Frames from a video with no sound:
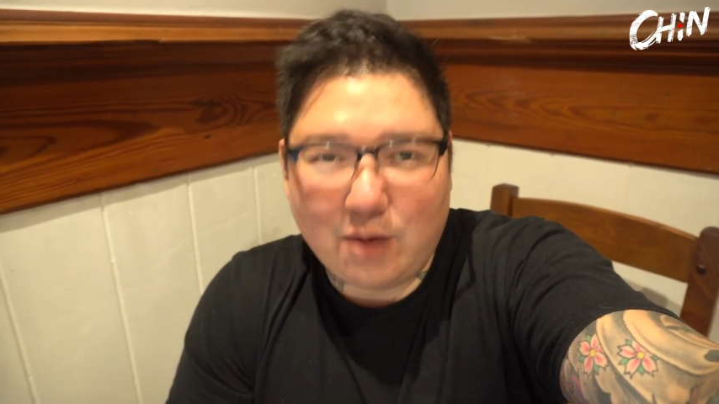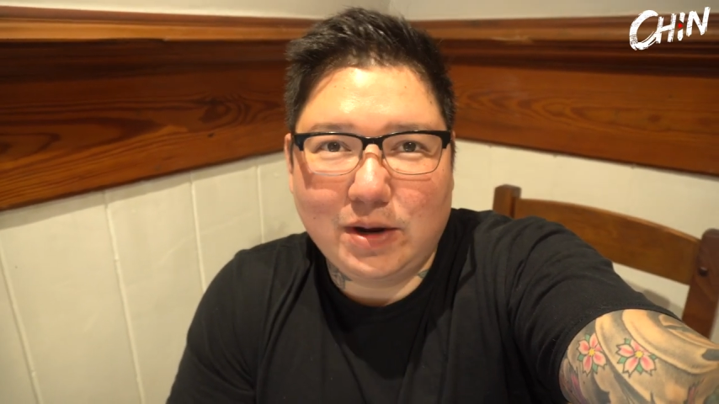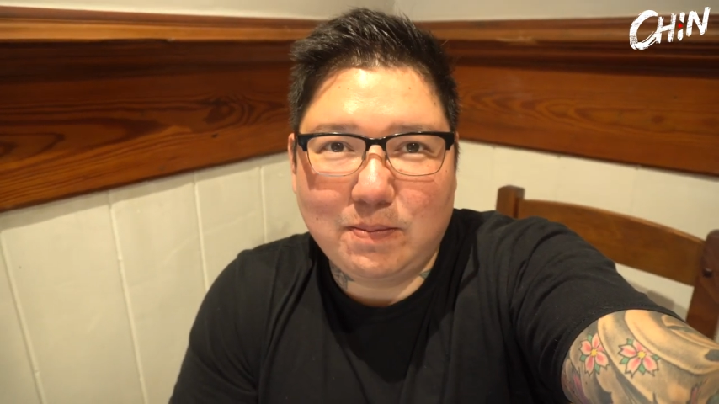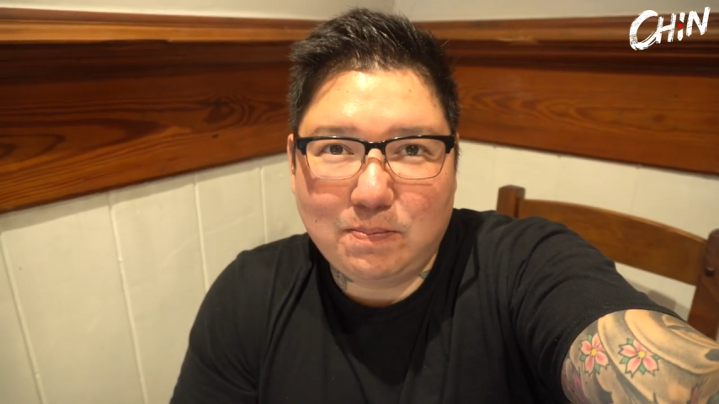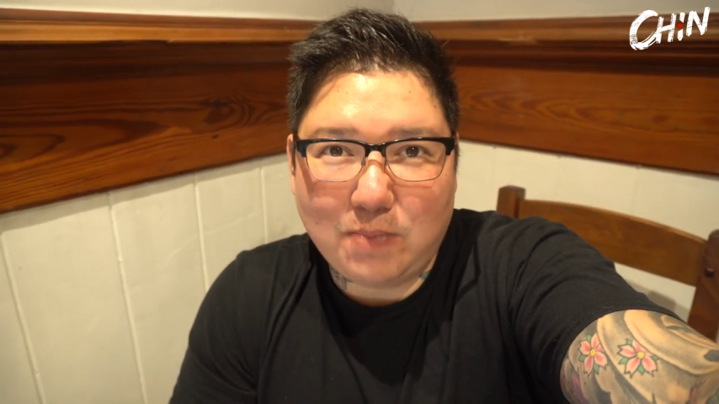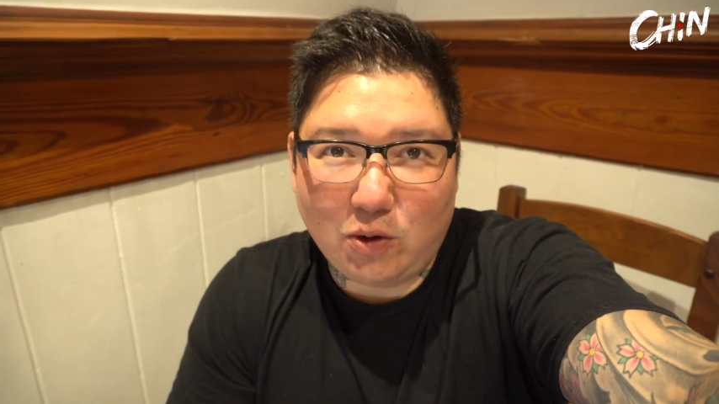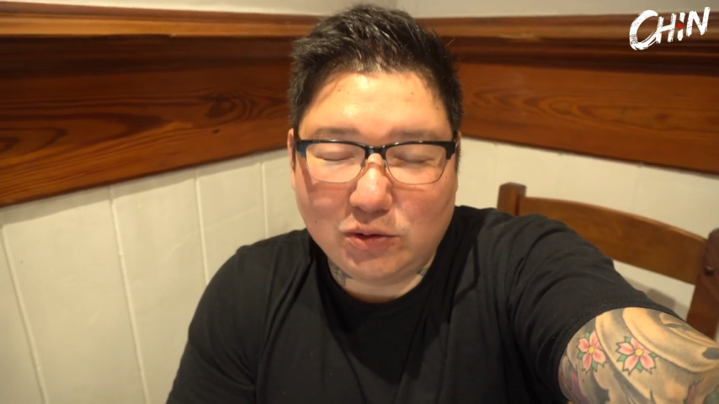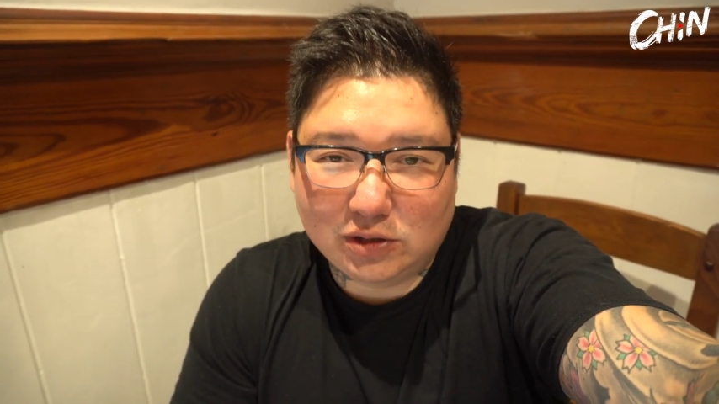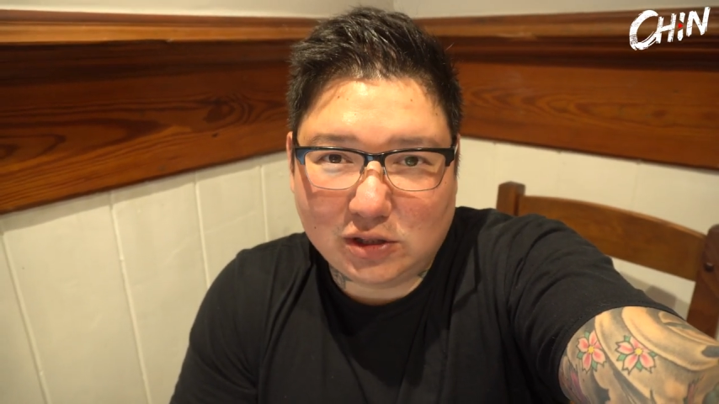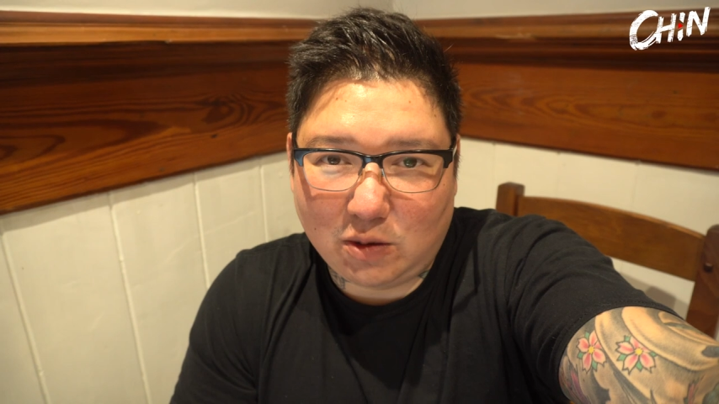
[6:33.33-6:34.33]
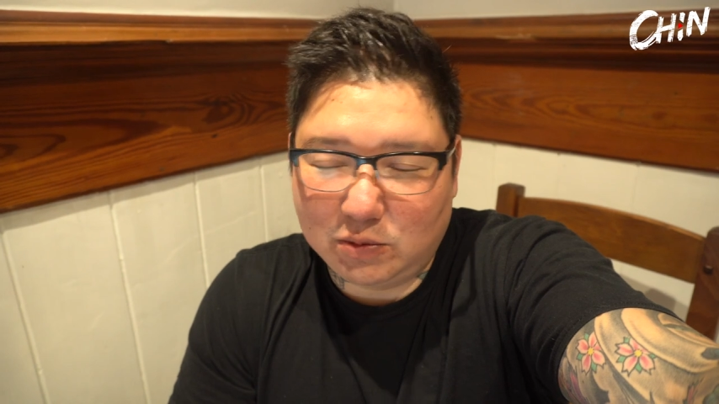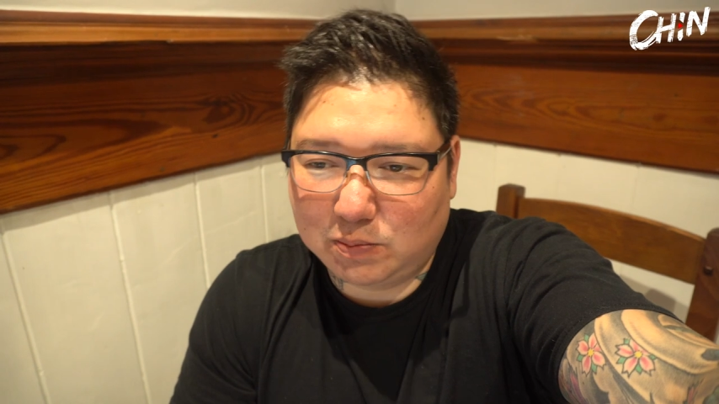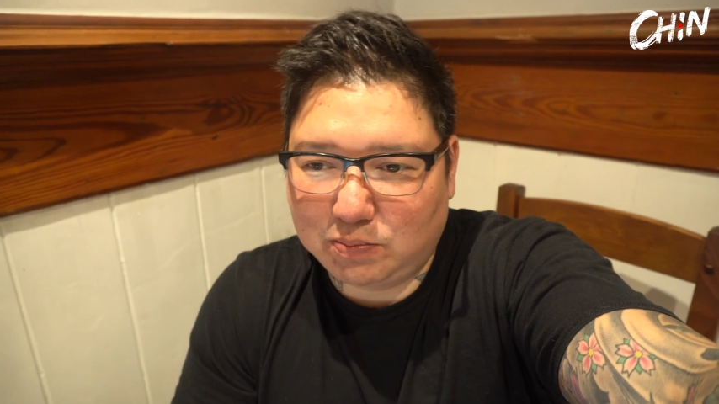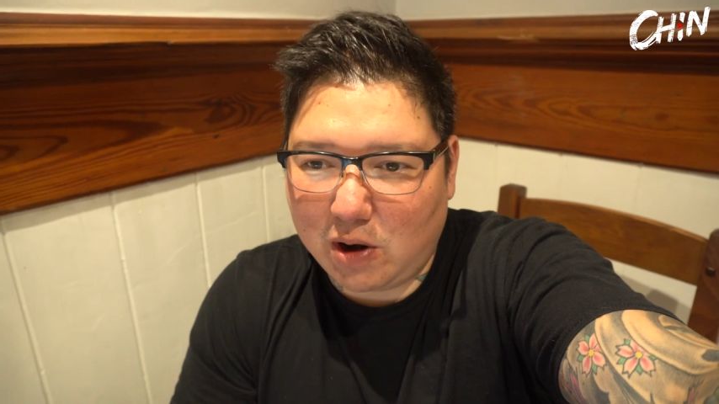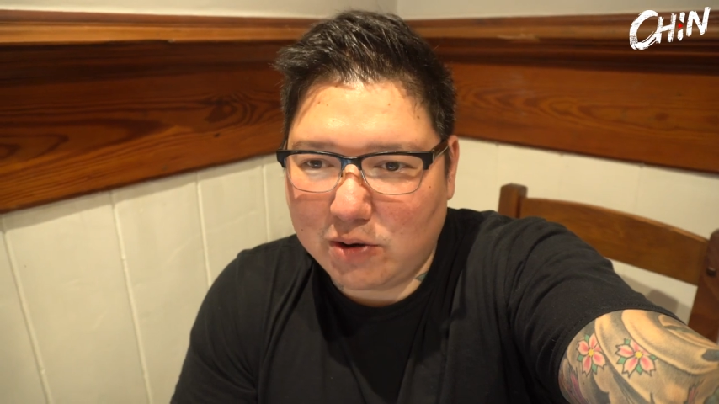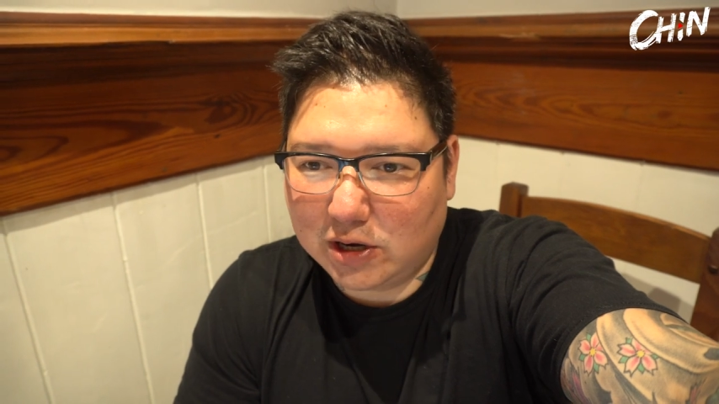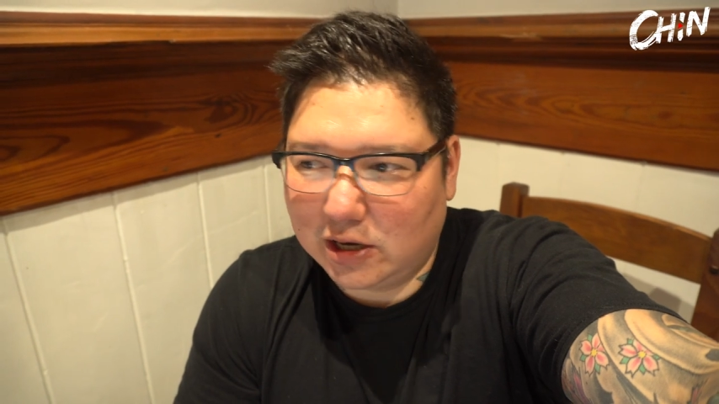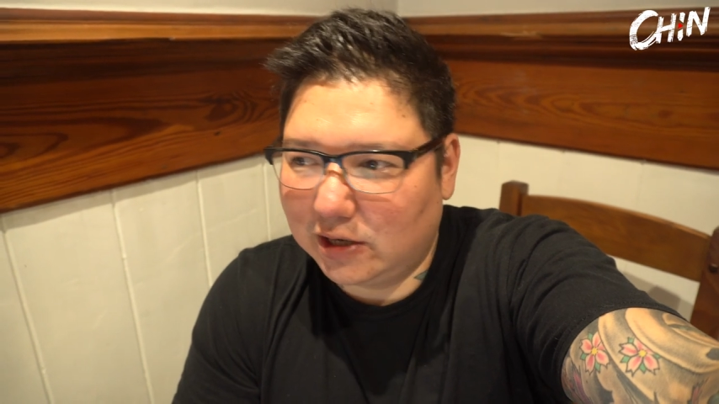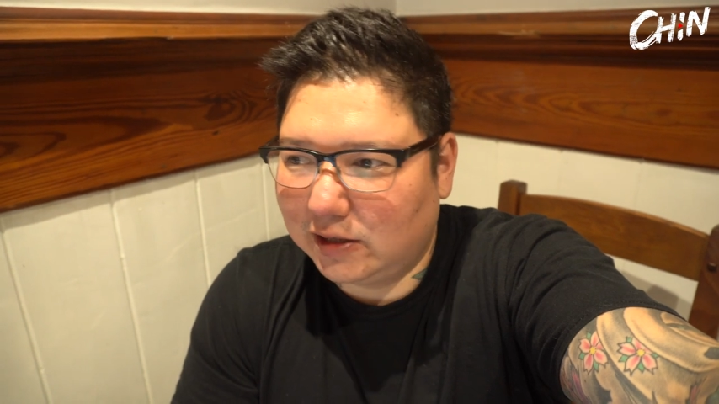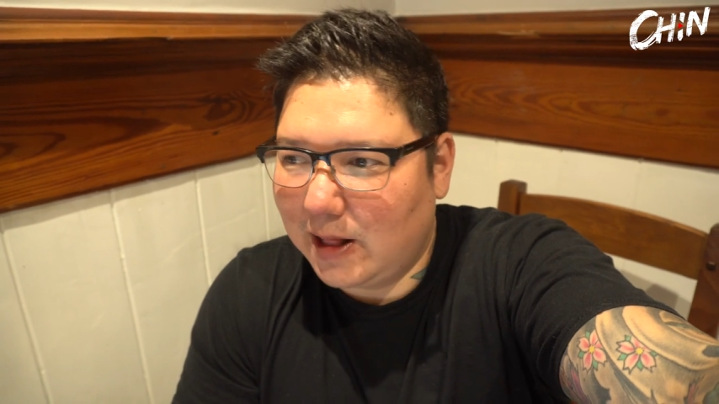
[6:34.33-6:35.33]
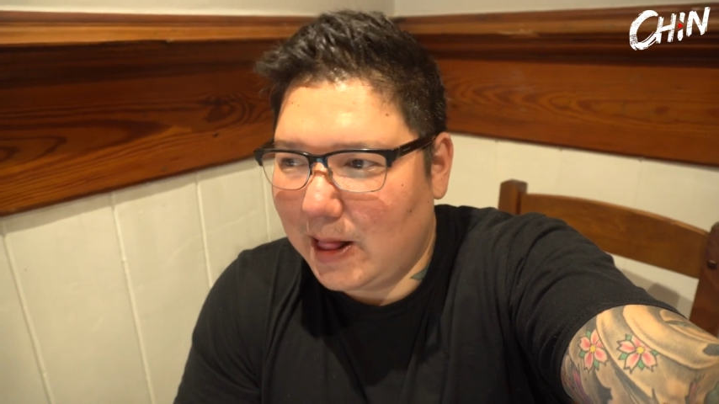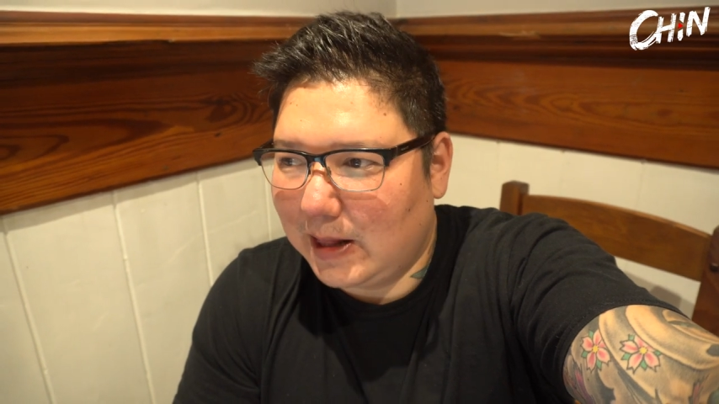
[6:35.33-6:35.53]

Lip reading: many bottles someone's broken,